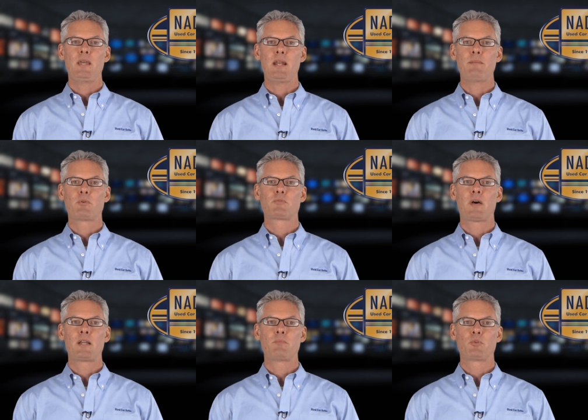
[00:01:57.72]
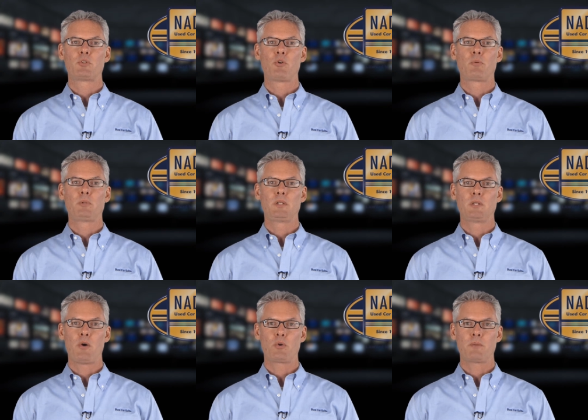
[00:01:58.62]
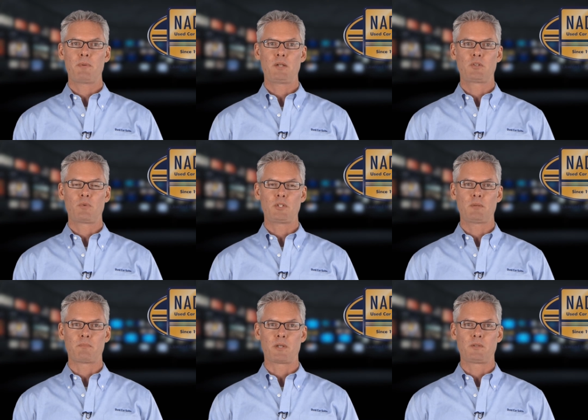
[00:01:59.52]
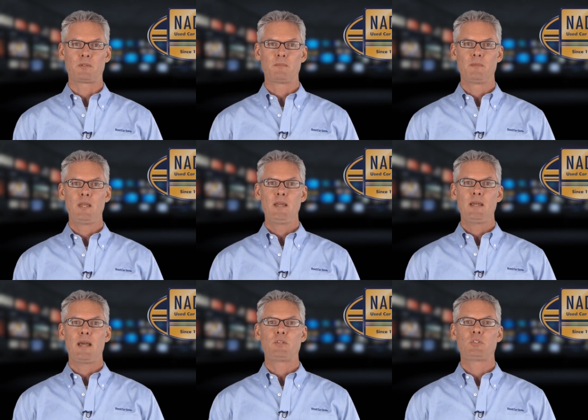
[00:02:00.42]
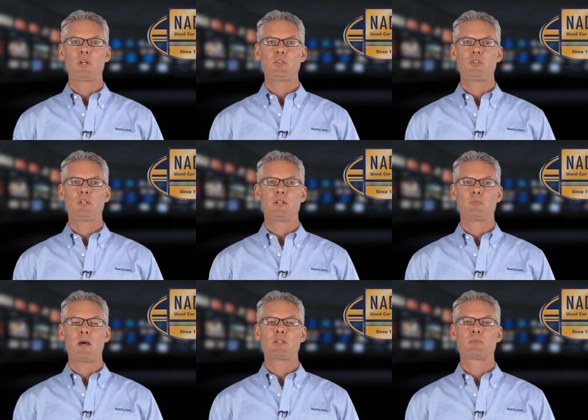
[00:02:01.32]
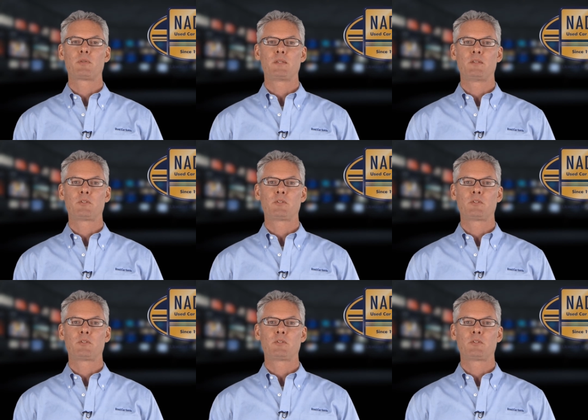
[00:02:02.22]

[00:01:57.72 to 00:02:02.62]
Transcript: and April's volume was notably low compared to recent months. As such, it is possible that